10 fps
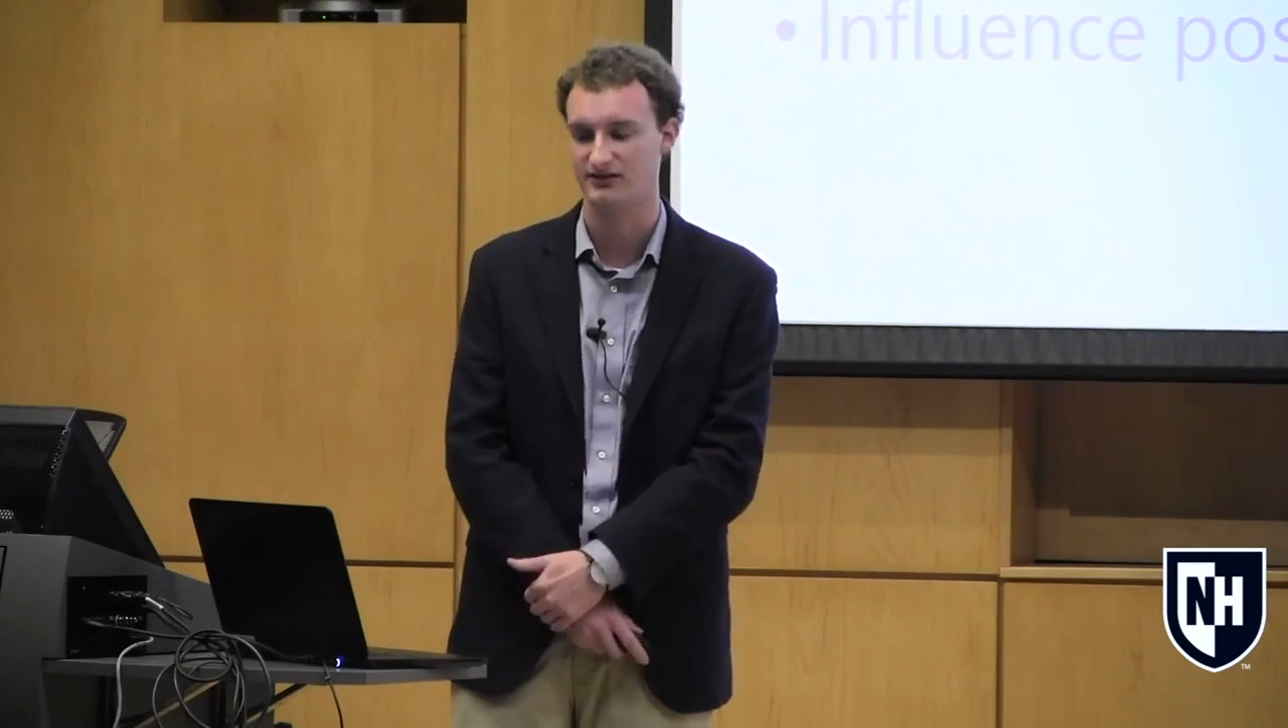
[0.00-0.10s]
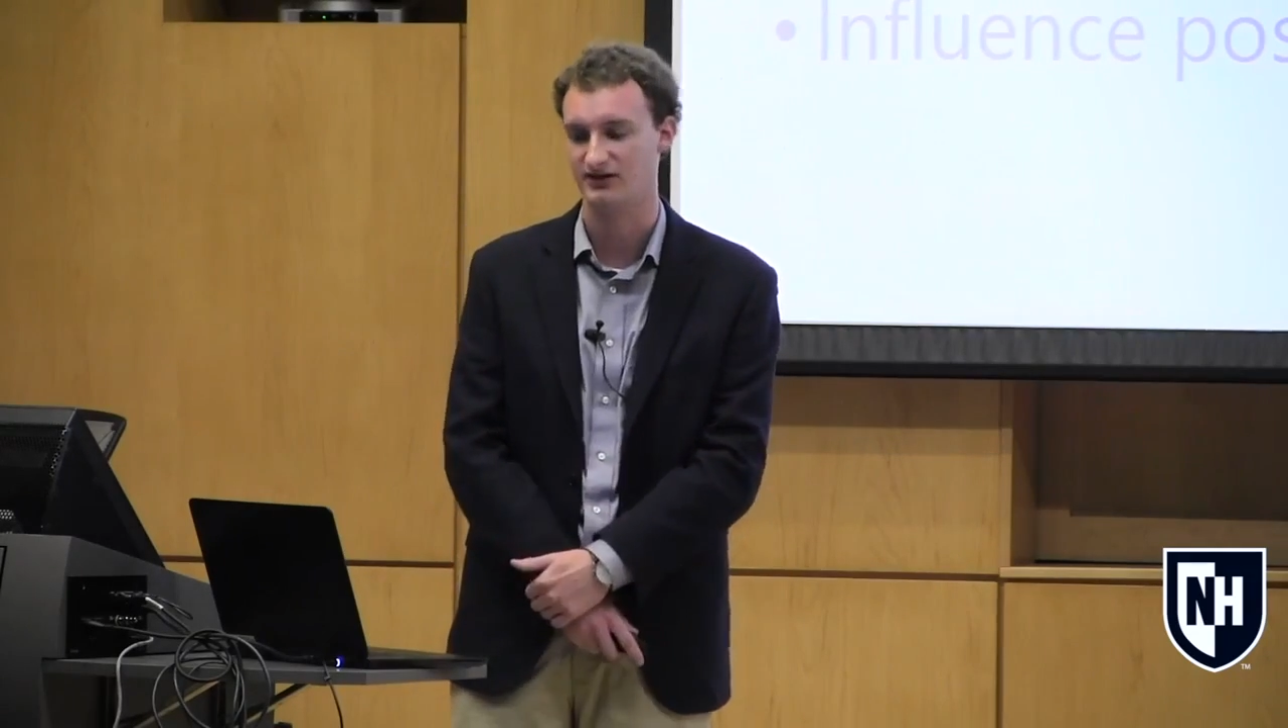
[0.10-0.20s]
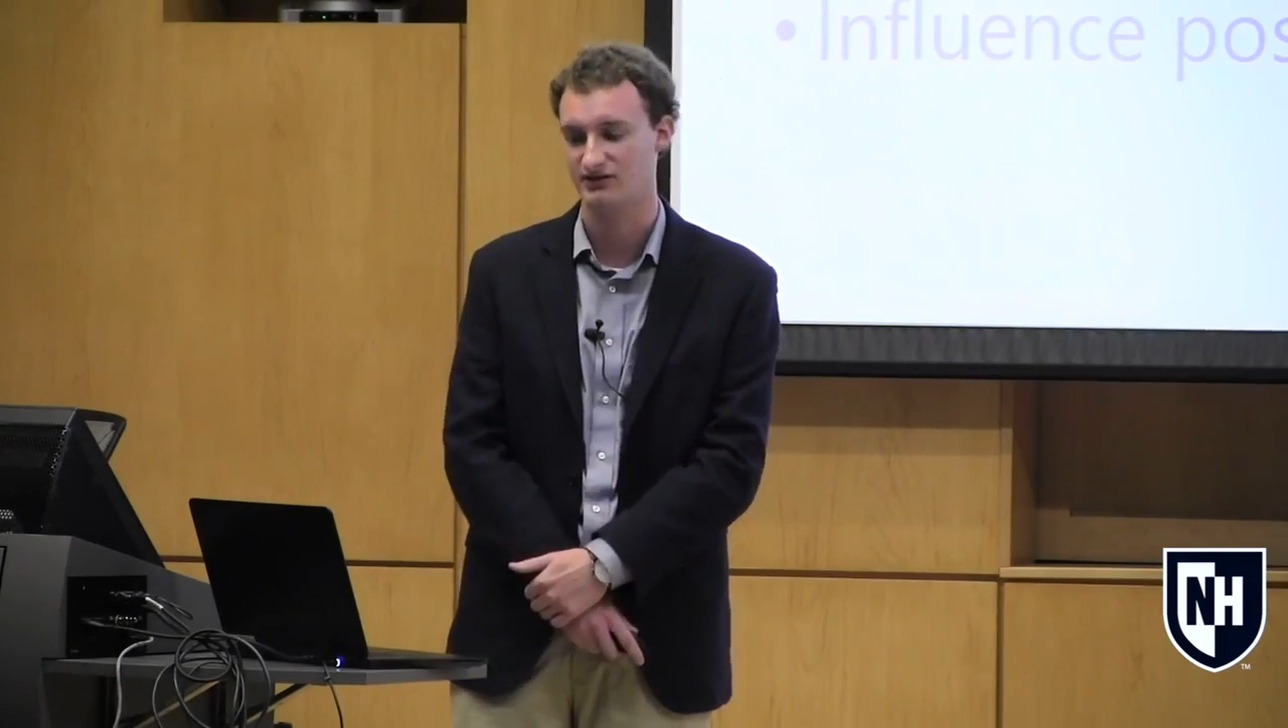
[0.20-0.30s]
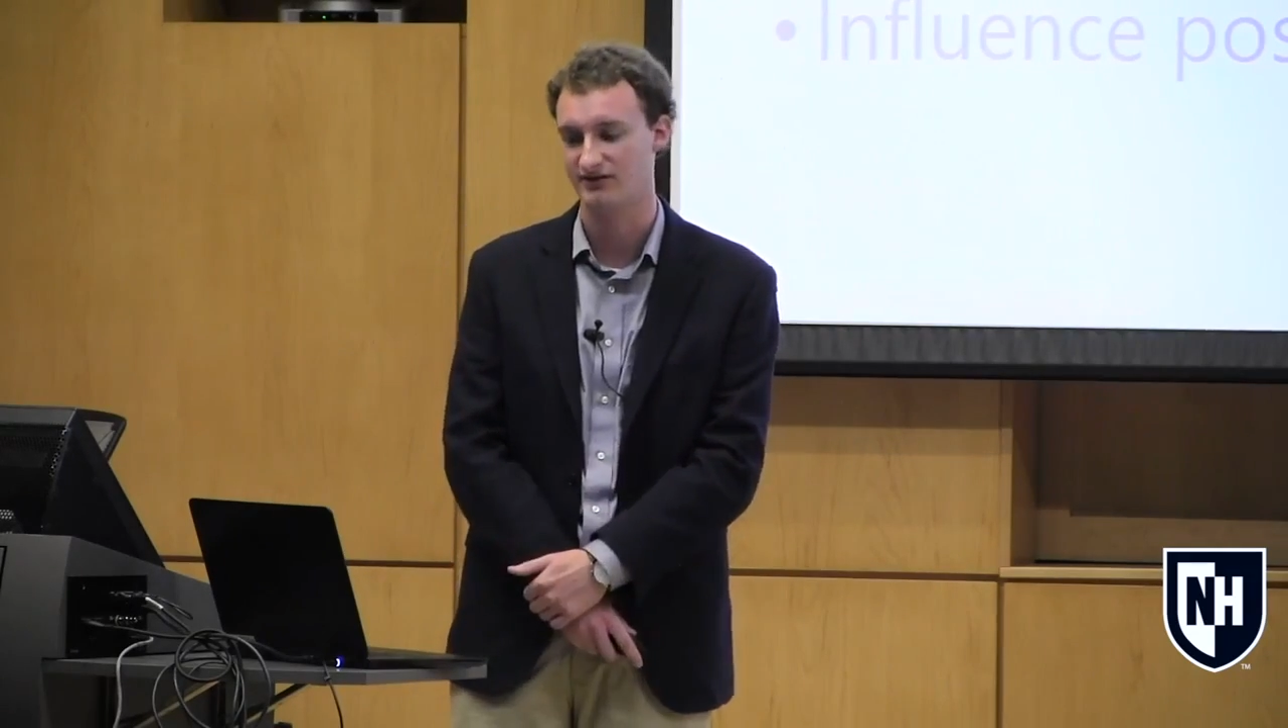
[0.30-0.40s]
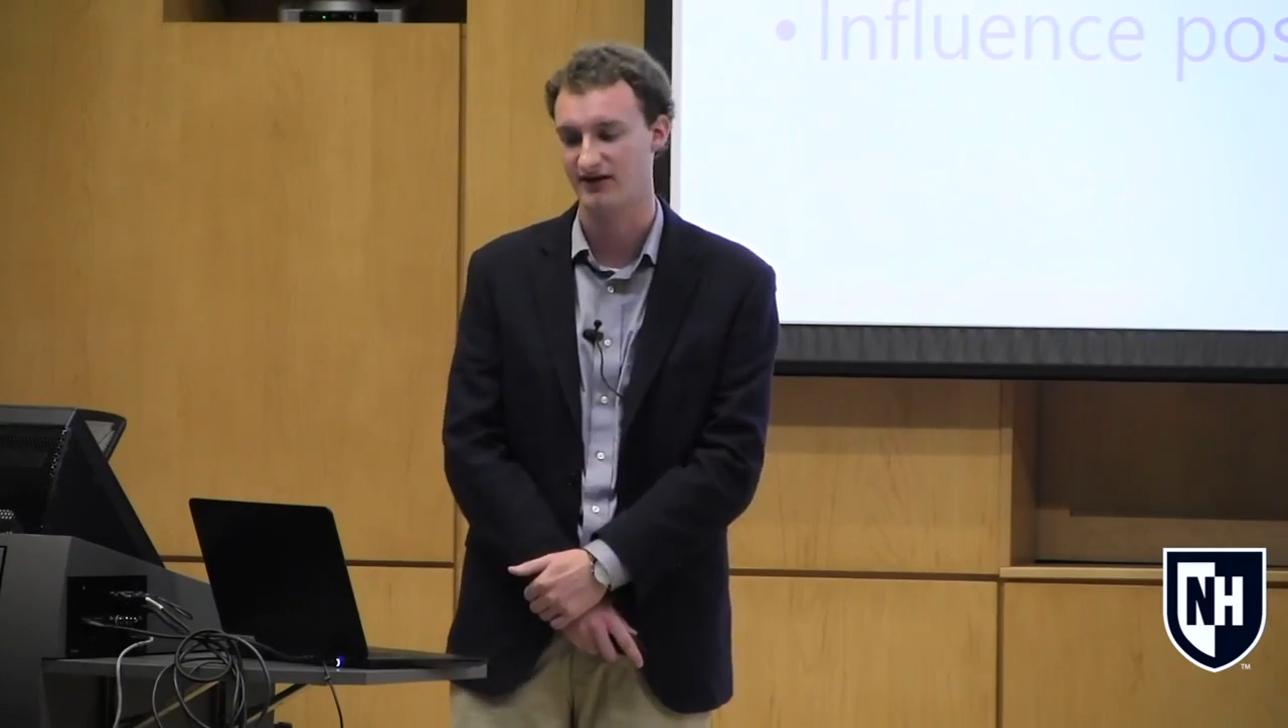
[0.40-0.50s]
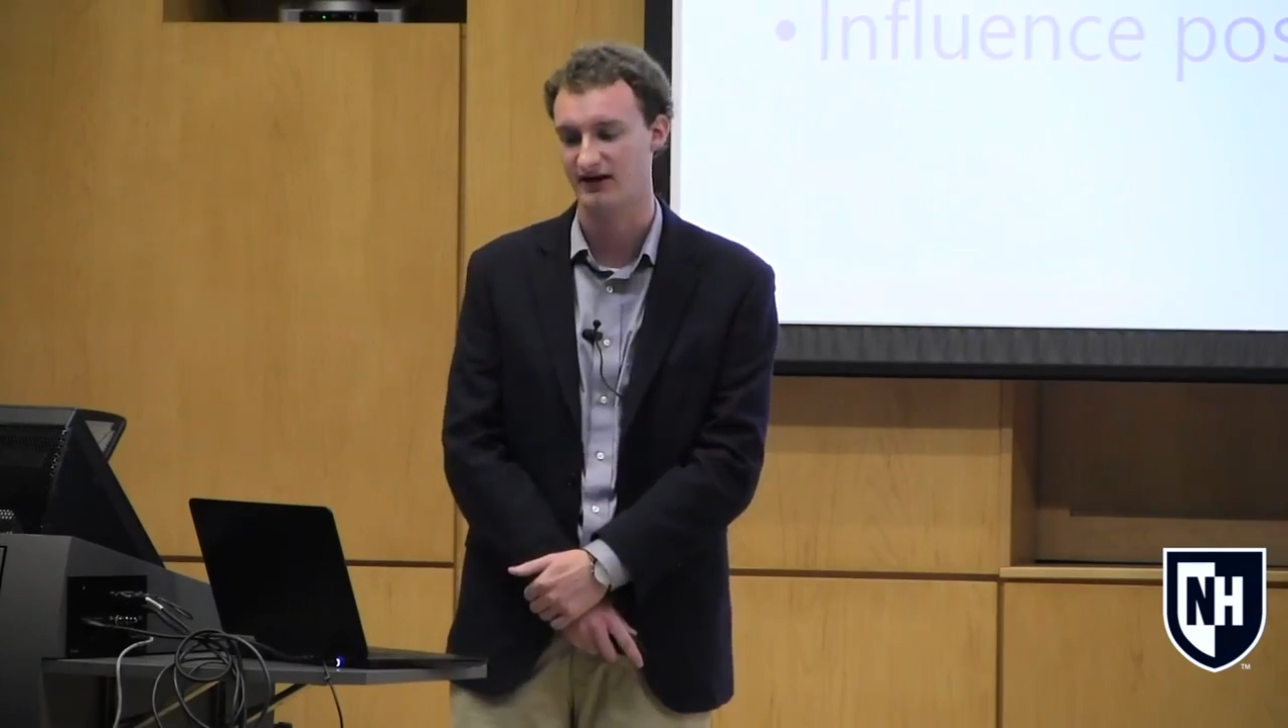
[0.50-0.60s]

of ESG